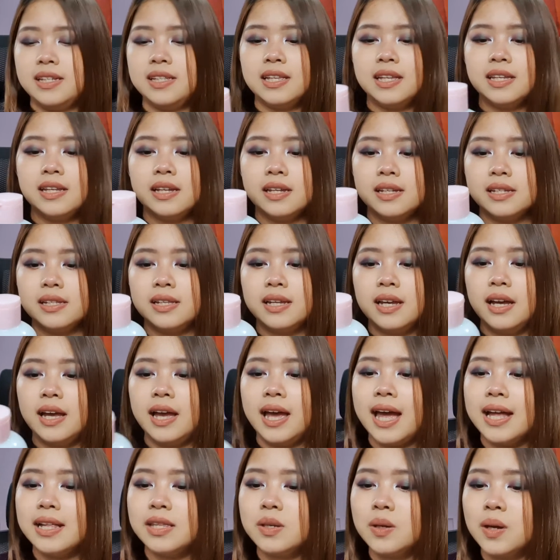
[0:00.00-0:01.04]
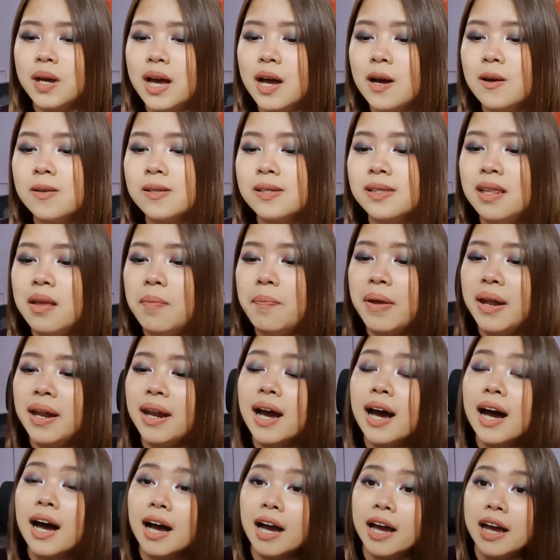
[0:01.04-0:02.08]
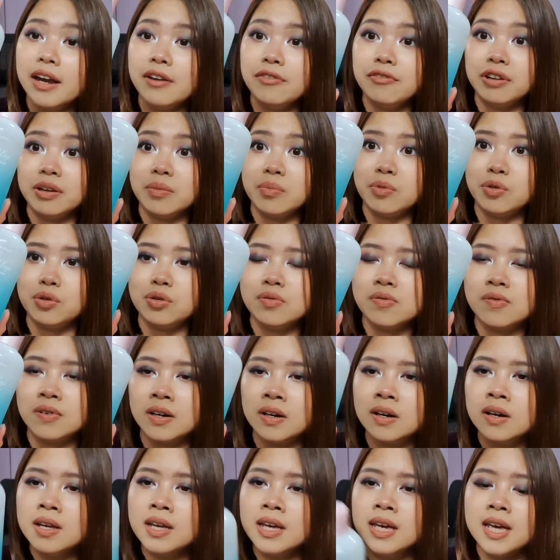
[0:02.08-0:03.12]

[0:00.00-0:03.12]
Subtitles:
This is the Etude House Lip and Eye Remover.